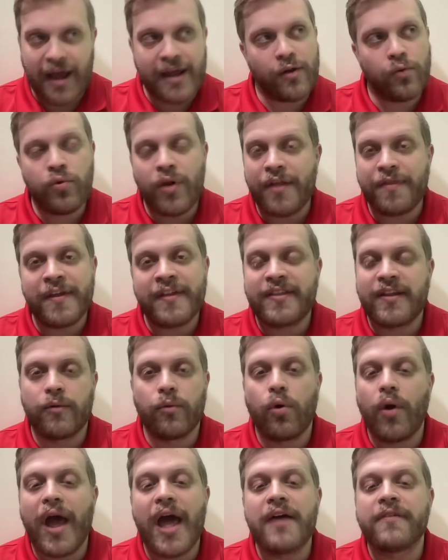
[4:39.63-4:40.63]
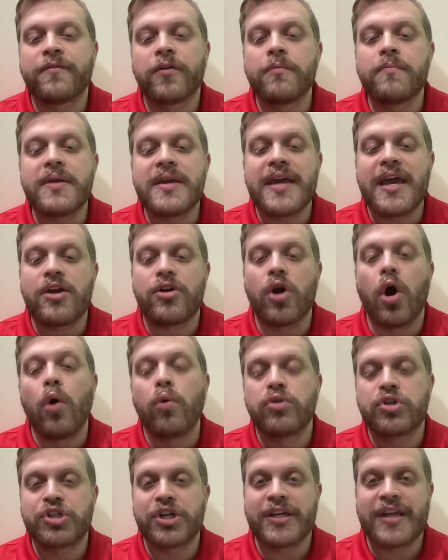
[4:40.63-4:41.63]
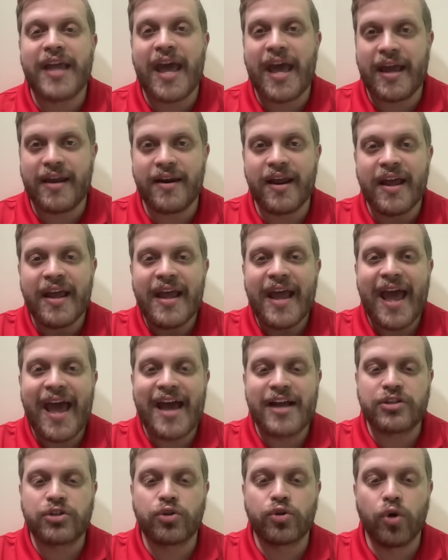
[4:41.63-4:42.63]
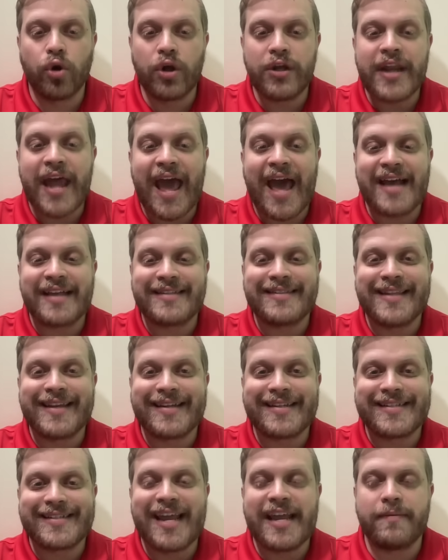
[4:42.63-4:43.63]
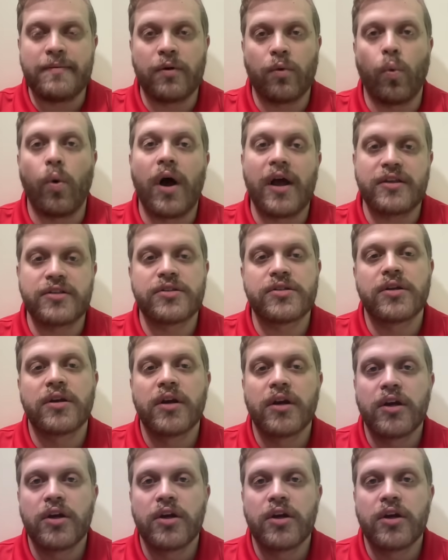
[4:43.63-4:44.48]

I do not think there will ever be a coach again as good as Nick Saban was.